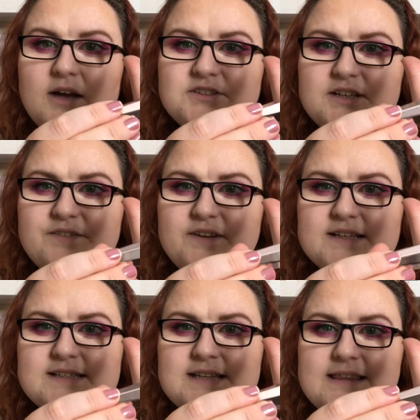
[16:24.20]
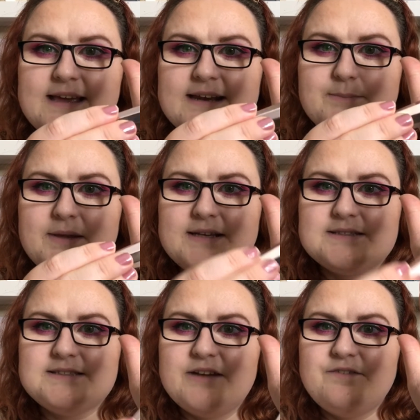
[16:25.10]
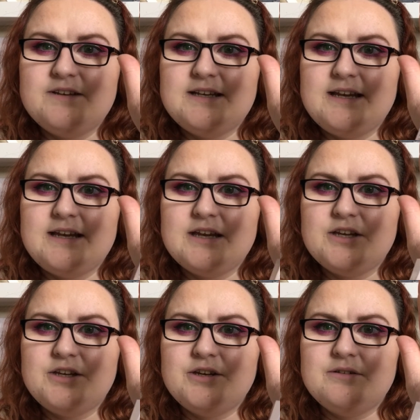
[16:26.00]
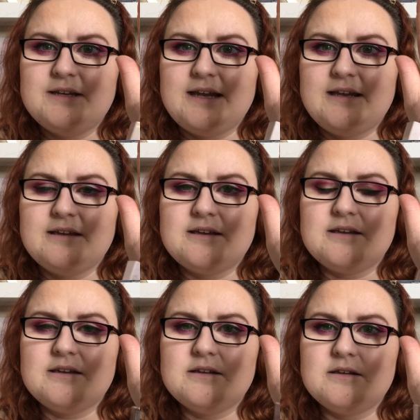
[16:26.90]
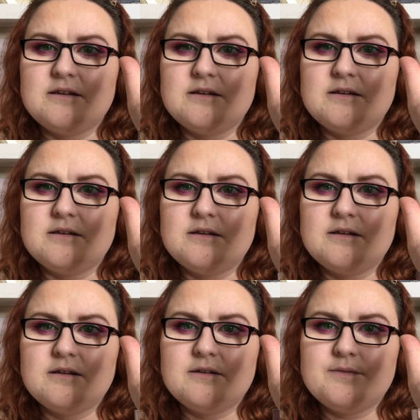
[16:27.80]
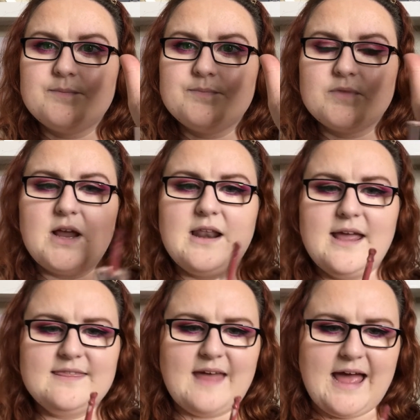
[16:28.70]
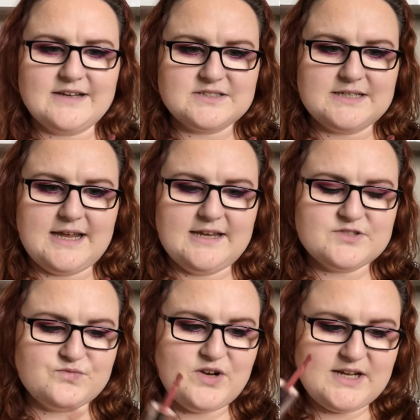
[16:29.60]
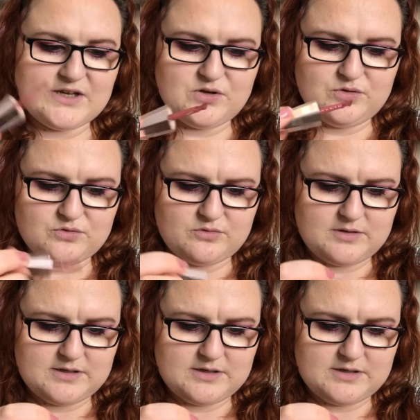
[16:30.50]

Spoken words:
I don't know if you can see that, but it's definitely unique. I like that actually, it's really cool.